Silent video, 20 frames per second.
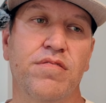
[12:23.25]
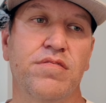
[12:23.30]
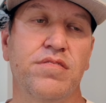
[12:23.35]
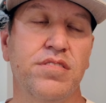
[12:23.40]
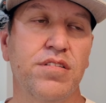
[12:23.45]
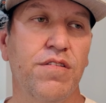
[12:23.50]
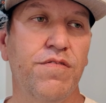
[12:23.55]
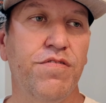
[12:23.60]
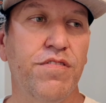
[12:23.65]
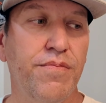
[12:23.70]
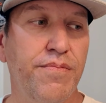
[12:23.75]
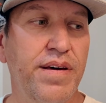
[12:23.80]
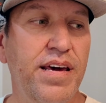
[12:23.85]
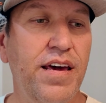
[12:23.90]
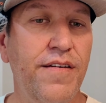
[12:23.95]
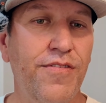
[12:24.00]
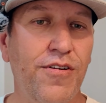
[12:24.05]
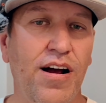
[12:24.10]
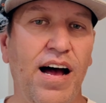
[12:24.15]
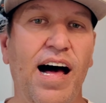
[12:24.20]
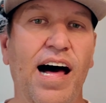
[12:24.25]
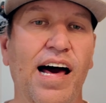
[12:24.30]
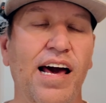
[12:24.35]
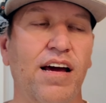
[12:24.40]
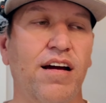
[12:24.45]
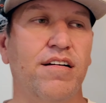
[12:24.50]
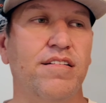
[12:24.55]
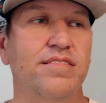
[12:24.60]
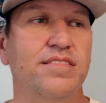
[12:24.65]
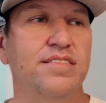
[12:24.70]
So for me, for
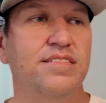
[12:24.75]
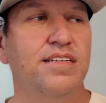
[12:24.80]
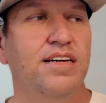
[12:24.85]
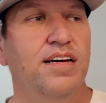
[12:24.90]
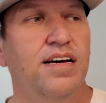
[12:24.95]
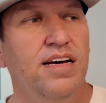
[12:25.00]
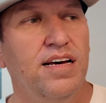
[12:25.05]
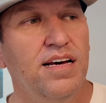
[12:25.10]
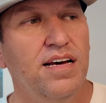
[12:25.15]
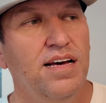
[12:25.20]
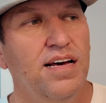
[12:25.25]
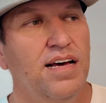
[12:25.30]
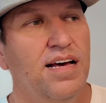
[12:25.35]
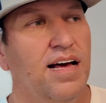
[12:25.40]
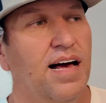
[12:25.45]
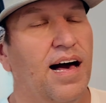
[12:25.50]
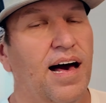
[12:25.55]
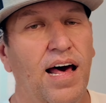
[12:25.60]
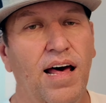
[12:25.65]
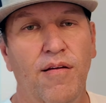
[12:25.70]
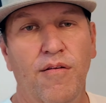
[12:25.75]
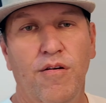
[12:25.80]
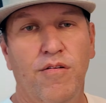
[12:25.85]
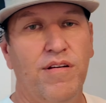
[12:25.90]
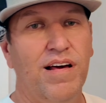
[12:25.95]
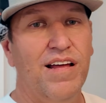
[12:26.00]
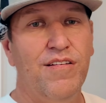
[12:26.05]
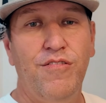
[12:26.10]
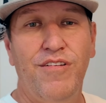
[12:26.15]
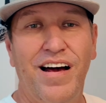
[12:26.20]
irons, I
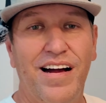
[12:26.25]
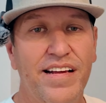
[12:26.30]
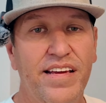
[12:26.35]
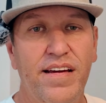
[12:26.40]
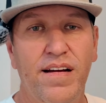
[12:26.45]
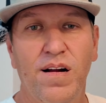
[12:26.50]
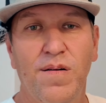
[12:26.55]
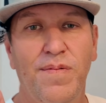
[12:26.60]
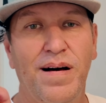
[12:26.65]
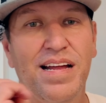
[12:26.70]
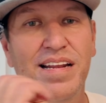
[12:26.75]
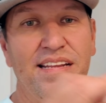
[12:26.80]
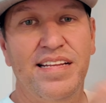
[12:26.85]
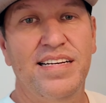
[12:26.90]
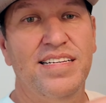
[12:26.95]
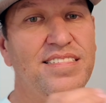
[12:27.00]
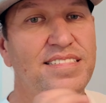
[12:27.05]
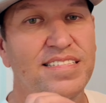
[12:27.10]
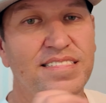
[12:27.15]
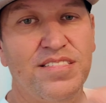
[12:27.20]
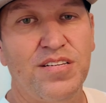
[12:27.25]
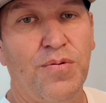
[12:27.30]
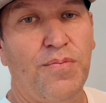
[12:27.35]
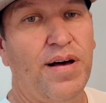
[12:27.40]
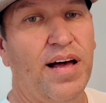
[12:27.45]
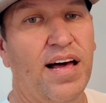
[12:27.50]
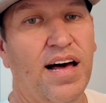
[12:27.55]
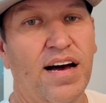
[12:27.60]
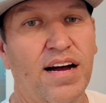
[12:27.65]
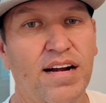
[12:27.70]
do not care about distance on
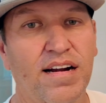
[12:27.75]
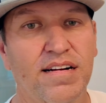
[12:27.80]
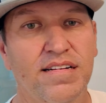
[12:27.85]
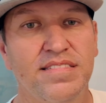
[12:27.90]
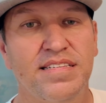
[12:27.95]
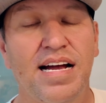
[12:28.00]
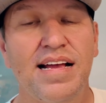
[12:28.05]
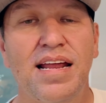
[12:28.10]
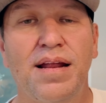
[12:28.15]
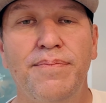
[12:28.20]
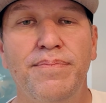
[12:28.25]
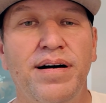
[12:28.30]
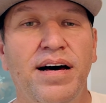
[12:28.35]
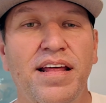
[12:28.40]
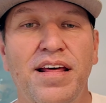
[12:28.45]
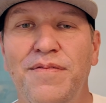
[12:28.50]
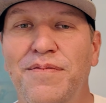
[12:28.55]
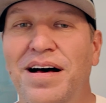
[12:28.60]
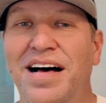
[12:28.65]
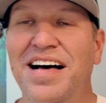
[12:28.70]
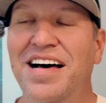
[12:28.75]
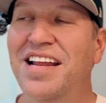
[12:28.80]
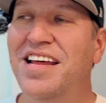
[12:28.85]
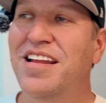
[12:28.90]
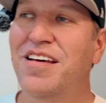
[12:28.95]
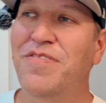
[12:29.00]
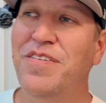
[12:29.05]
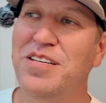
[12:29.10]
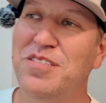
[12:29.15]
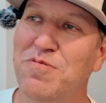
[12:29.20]
my irons. I got a buddy of mine,
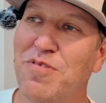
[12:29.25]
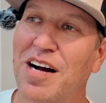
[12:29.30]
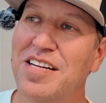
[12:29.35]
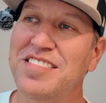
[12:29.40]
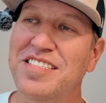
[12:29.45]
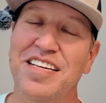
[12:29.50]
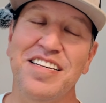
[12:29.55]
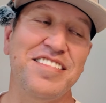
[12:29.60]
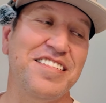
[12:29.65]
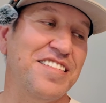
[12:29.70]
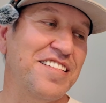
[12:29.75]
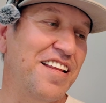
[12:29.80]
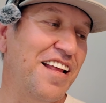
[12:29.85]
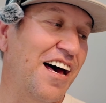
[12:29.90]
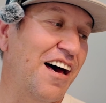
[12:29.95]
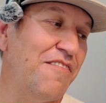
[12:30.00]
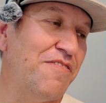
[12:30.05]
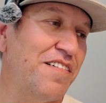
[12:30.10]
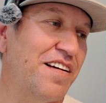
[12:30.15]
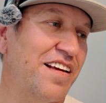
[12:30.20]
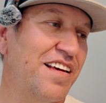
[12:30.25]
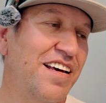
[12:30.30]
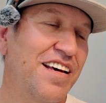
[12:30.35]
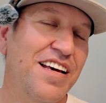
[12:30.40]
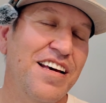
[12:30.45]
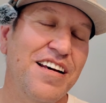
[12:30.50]
and if he's watching this, he's laughing.